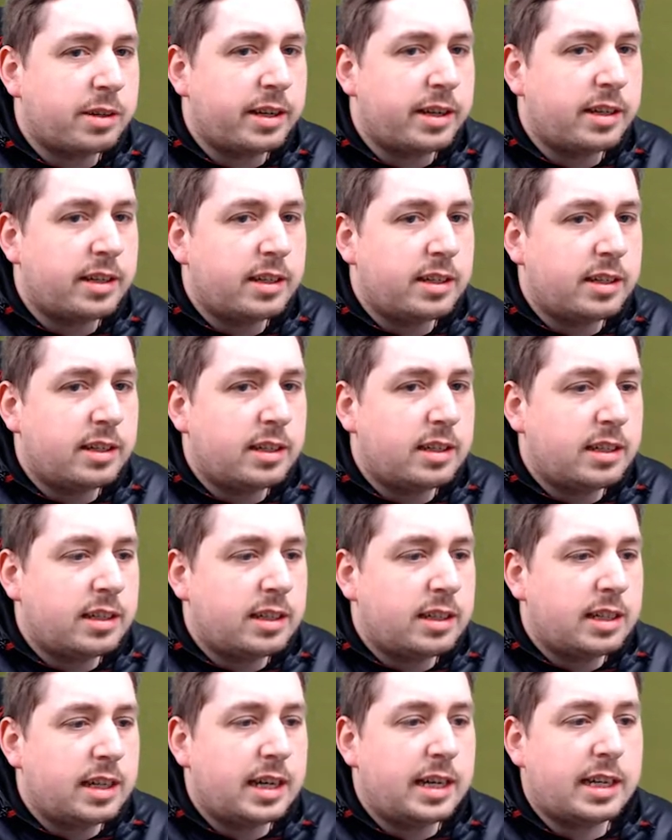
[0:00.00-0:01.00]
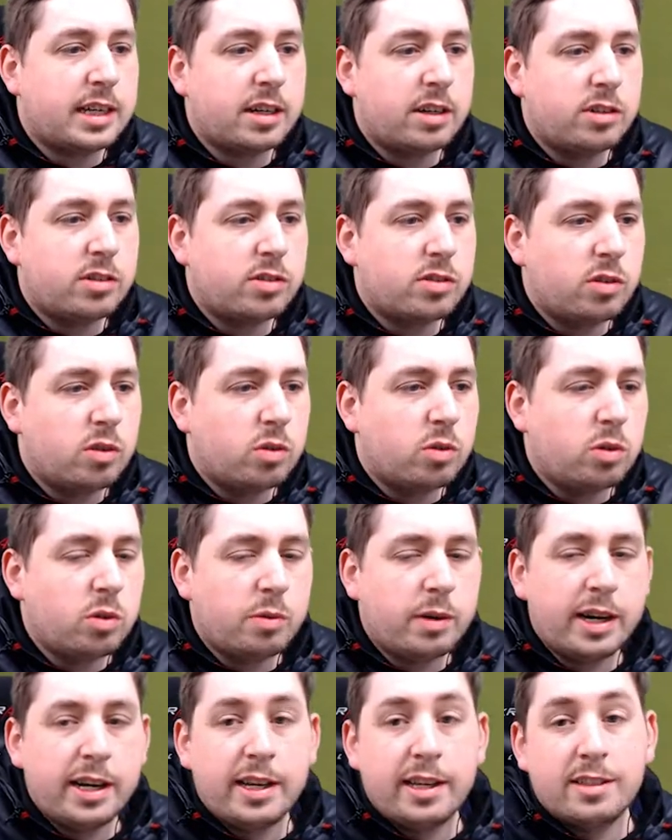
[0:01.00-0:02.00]
it. And it goes all the
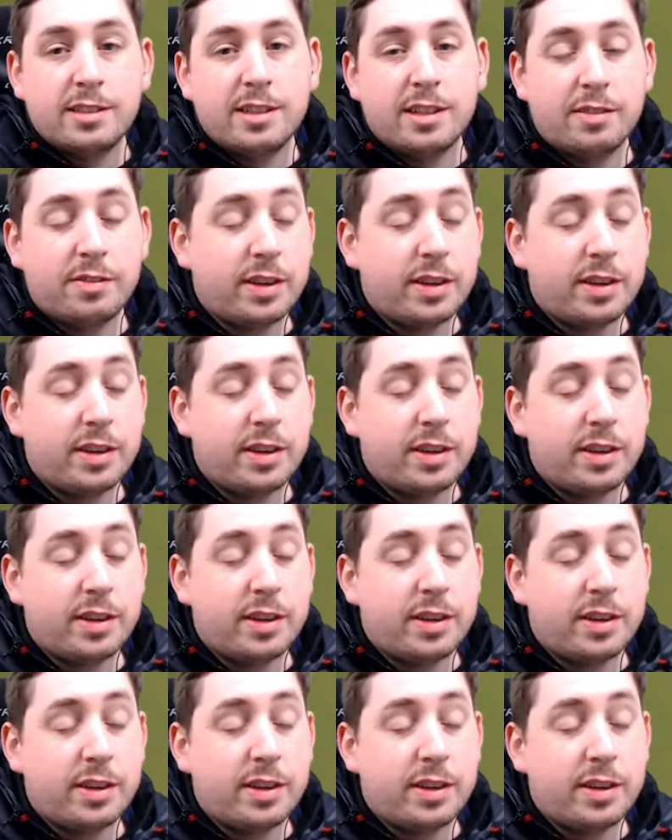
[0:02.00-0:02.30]
way to the